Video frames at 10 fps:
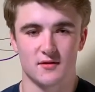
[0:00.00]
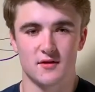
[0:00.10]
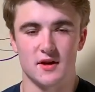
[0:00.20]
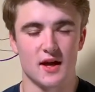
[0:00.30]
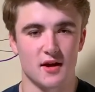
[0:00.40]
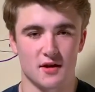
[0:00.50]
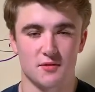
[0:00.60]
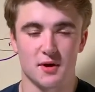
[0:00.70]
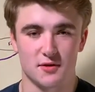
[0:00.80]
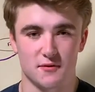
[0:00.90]
today,
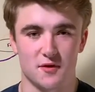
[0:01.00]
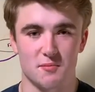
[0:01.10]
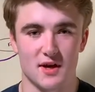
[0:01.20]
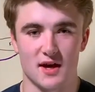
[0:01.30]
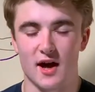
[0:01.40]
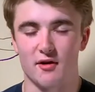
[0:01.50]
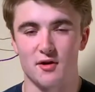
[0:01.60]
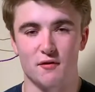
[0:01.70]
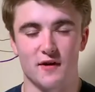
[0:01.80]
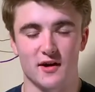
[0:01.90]
especially for me, I don't
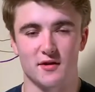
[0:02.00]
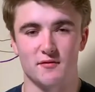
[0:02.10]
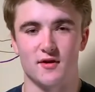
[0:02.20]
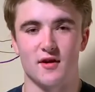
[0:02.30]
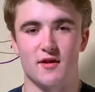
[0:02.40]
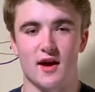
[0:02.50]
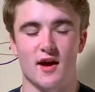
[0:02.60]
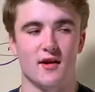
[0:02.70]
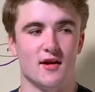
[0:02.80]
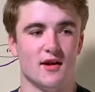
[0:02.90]
know if I could have done that.